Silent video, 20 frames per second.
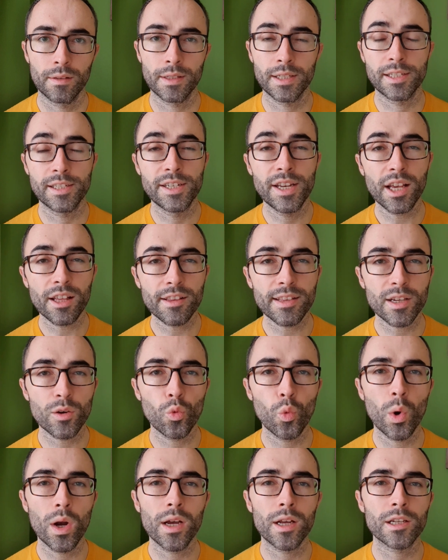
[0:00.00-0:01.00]
There's nothing
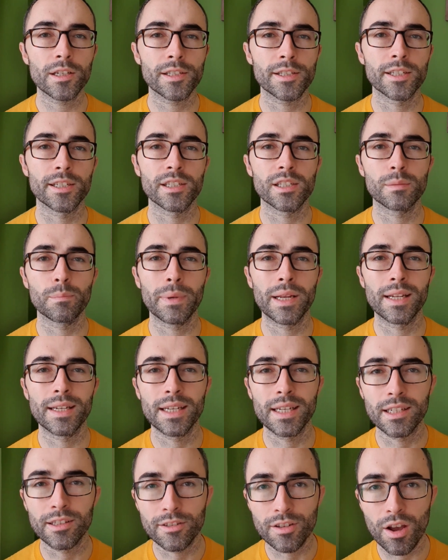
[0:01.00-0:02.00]
worse than
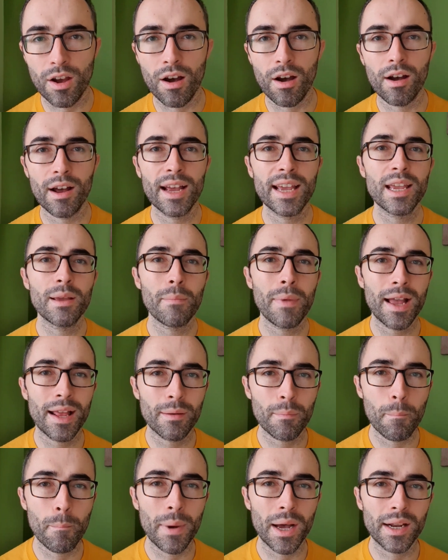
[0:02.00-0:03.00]
spending time
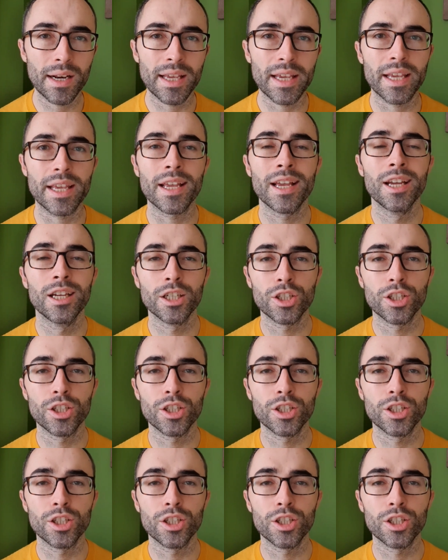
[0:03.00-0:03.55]
and money